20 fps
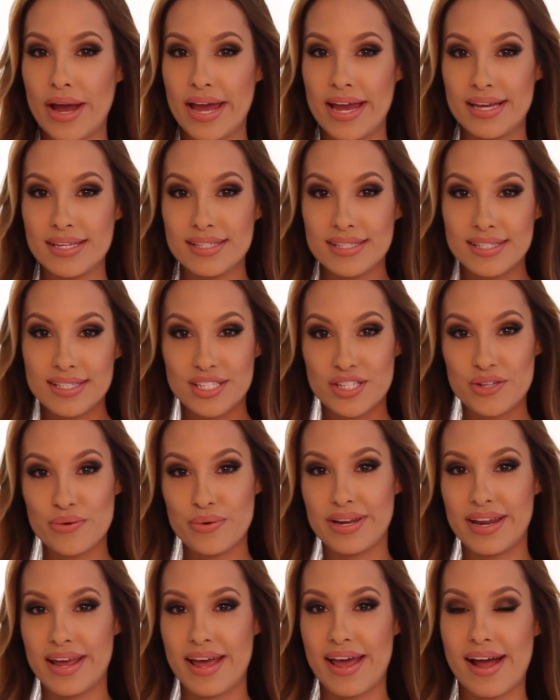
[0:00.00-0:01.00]
ways
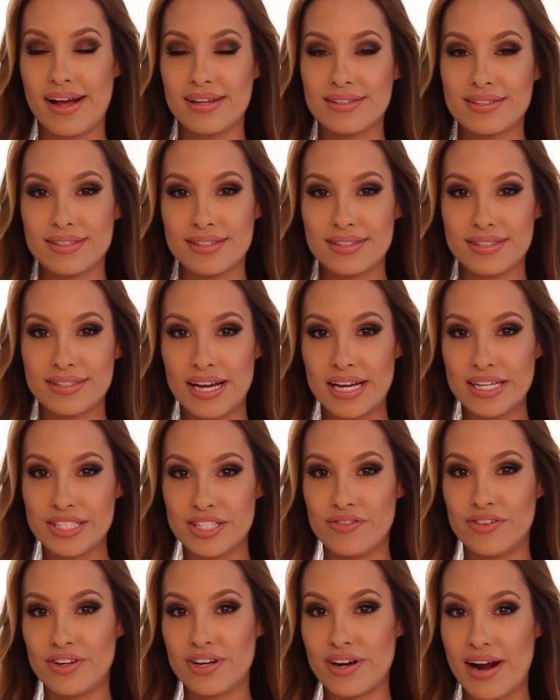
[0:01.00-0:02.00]
to enhance the size
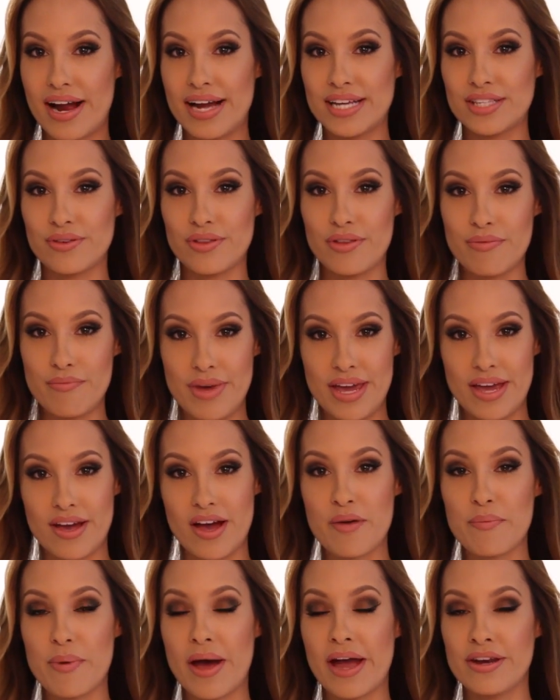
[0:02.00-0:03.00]
of your eyes with
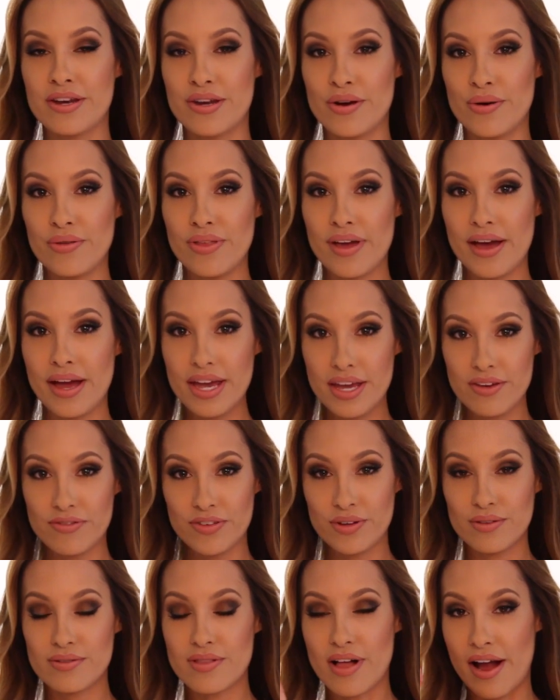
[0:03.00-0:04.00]
makeup. I know that
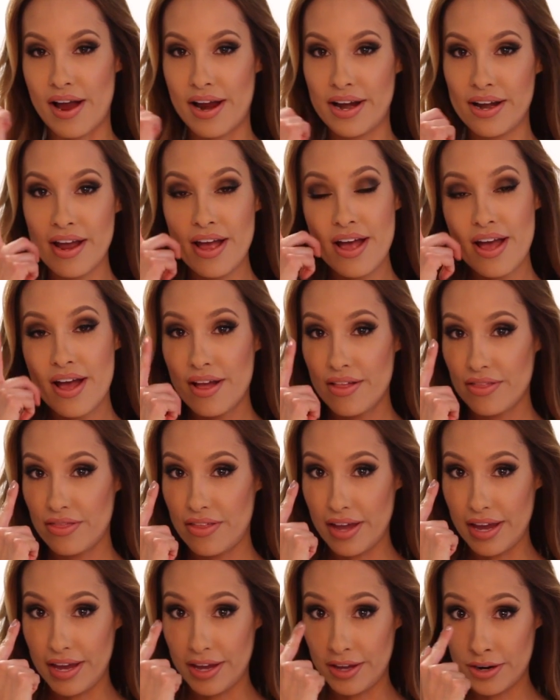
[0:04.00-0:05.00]
if you line
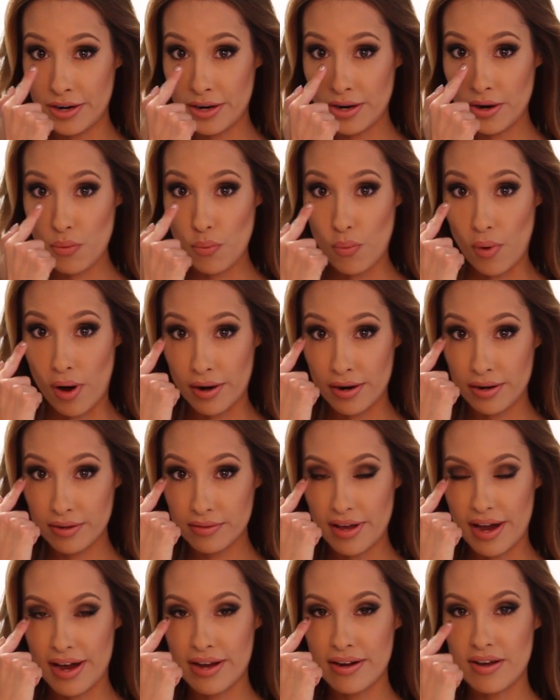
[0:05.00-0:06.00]
the inner
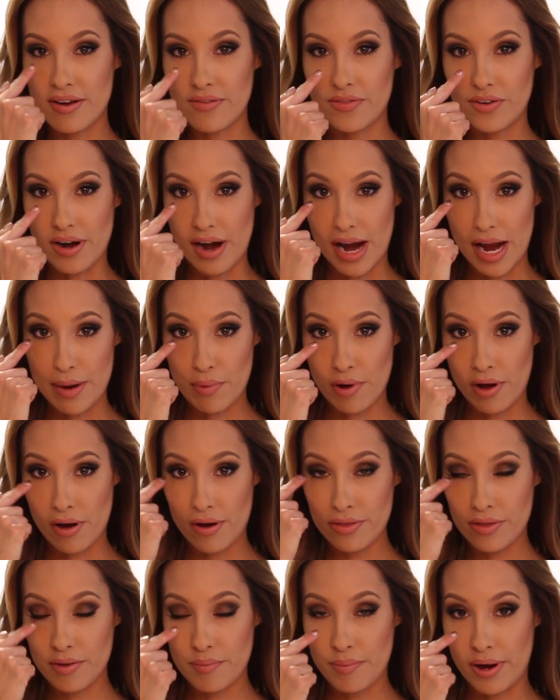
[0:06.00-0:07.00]
waterline of your
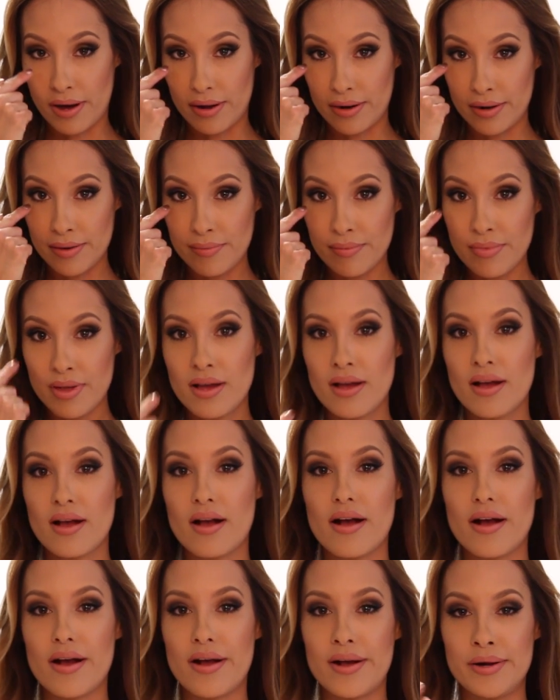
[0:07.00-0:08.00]
eyeball on the bottom
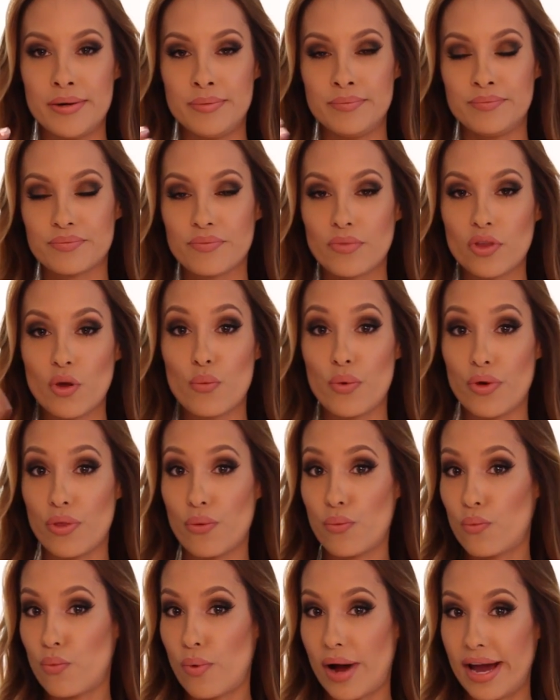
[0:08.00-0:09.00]
with
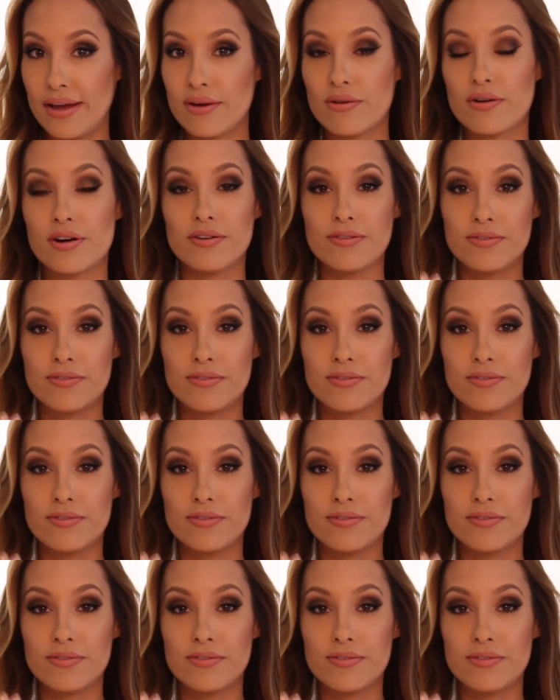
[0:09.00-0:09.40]
white or